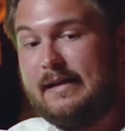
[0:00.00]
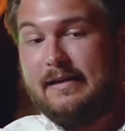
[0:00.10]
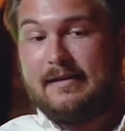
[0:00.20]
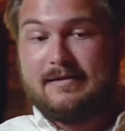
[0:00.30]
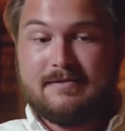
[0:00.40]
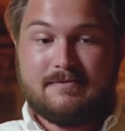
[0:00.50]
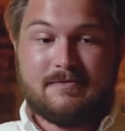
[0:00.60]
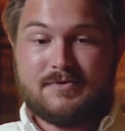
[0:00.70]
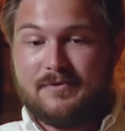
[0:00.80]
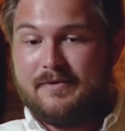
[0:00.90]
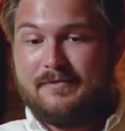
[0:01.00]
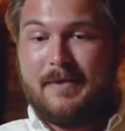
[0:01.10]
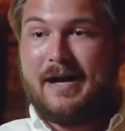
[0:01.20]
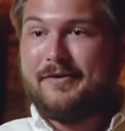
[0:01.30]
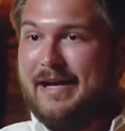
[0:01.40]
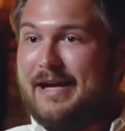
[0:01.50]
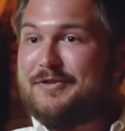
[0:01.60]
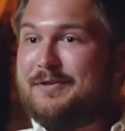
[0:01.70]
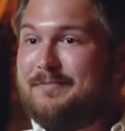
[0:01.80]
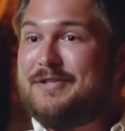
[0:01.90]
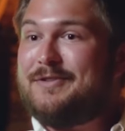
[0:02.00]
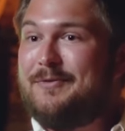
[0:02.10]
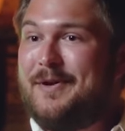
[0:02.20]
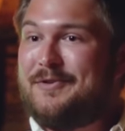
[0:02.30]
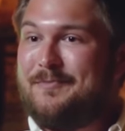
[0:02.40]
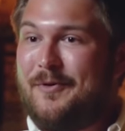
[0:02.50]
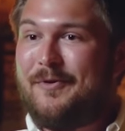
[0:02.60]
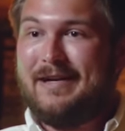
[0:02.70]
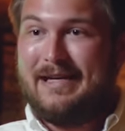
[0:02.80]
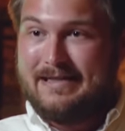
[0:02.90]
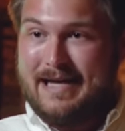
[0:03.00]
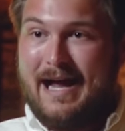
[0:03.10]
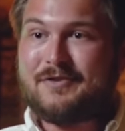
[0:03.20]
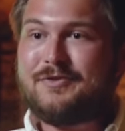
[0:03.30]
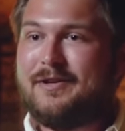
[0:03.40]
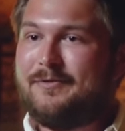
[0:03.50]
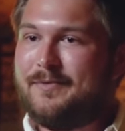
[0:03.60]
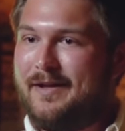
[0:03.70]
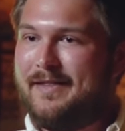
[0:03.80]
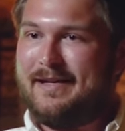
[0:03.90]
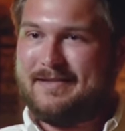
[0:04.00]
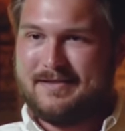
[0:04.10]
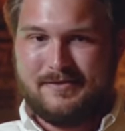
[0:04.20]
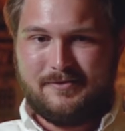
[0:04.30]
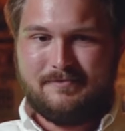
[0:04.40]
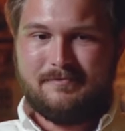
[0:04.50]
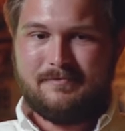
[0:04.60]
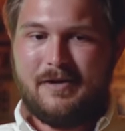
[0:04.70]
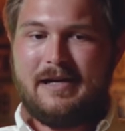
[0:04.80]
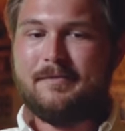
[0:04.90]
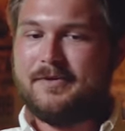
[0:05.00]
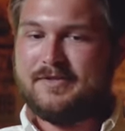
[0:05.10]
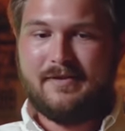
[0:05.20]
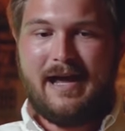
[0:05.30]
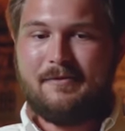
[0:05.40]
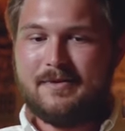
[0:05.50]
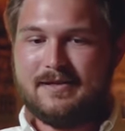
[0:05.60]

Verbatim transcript: in this sort of modern age, can be so much more, and it is actually a run that's still breakable. So that